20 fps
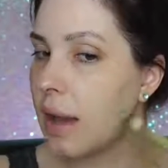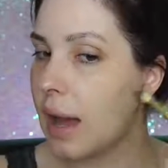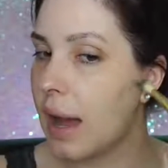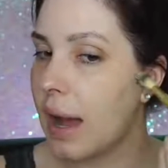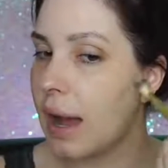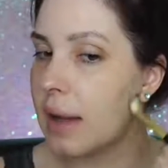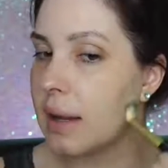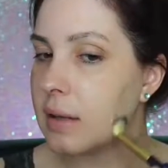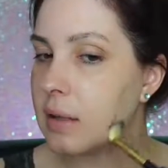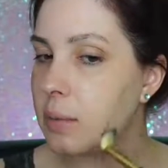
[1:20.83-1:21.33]
It
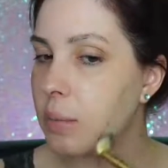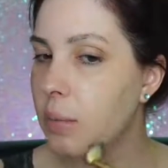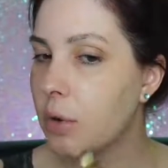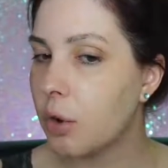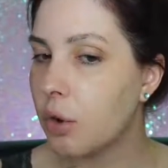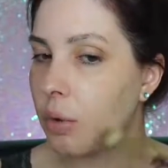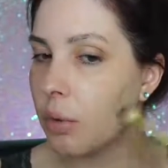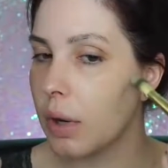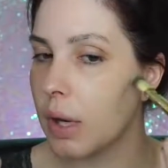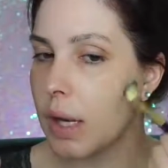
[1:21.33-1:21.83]
has
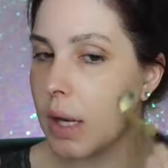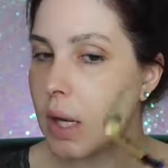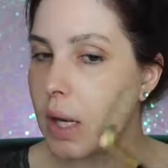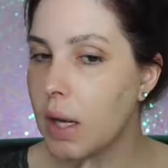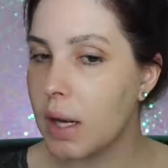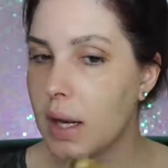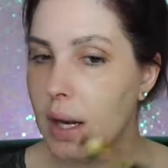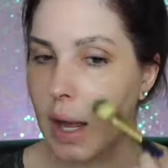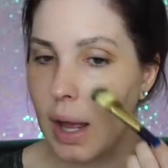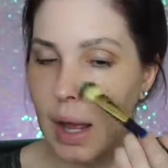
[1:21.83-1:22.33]

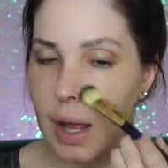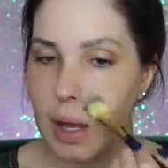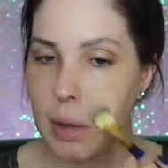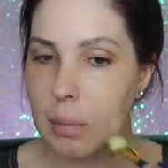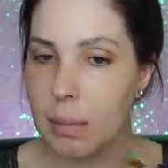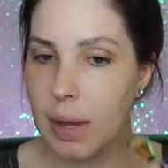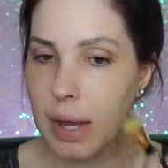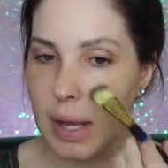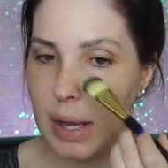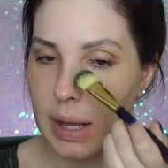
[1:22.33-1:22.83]
green,
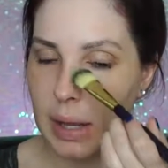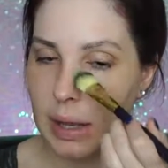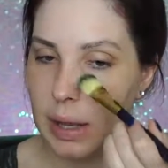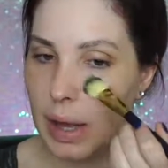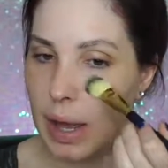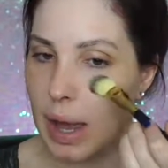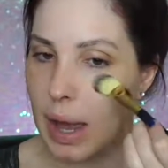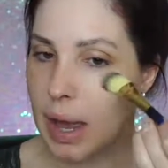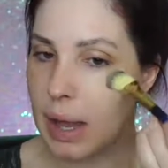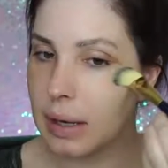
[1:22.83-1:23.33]

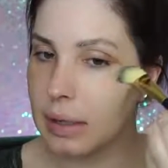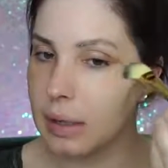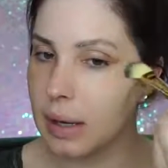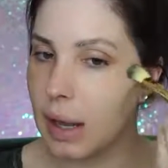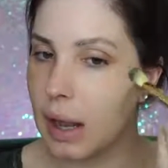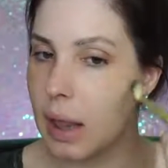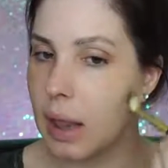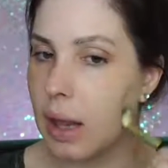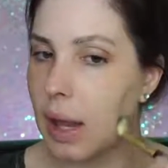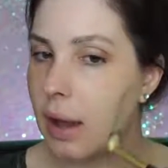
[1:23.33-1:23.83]
pink,
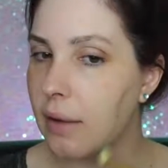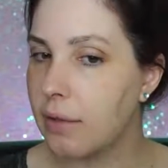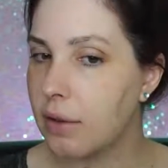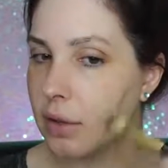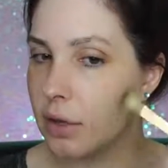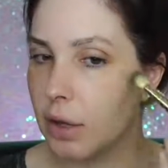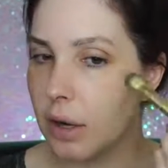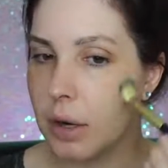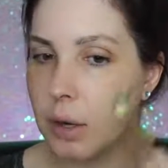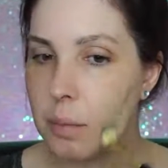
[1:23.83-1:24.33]
and
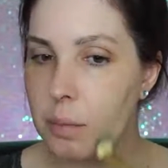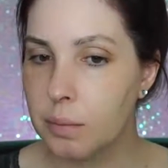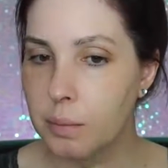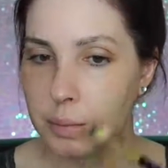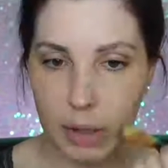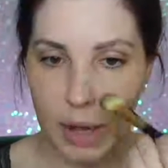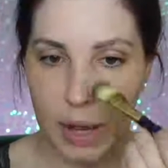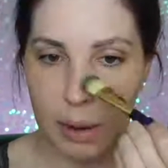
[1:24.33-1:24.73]
lavender.